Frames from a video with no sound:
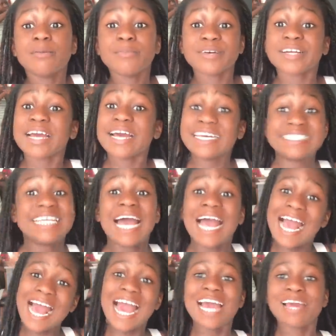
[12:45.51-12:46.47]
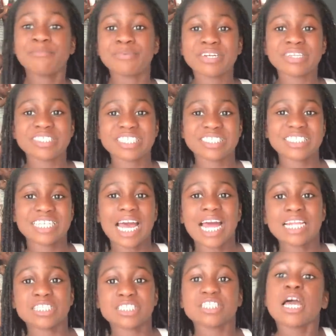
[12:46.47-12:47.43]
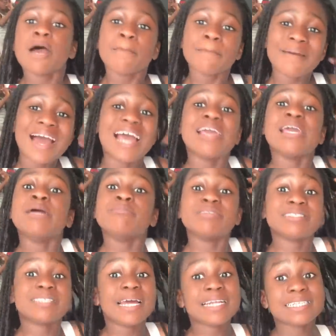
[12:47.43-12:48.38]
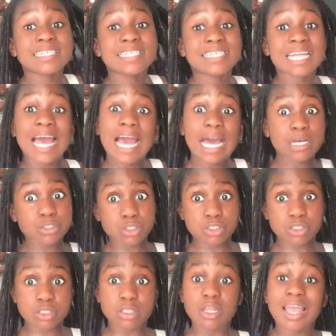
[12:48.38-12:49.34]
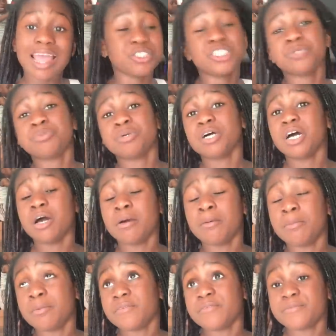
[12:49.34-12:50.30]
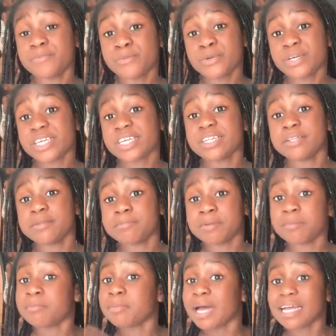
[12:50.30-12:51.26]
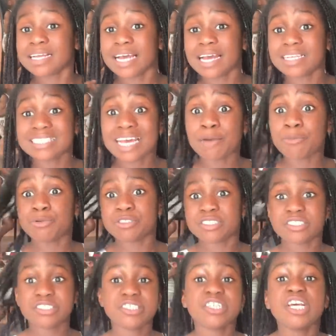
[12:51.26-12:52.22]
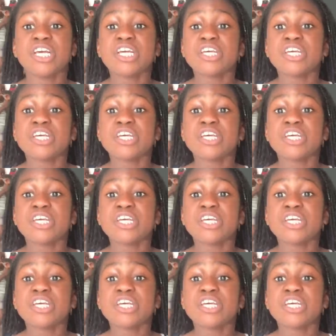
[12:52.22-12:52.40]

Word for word: But guys, I broke the challenge by pretending that I was going to put her wig in the bin, but guys, I wasn't.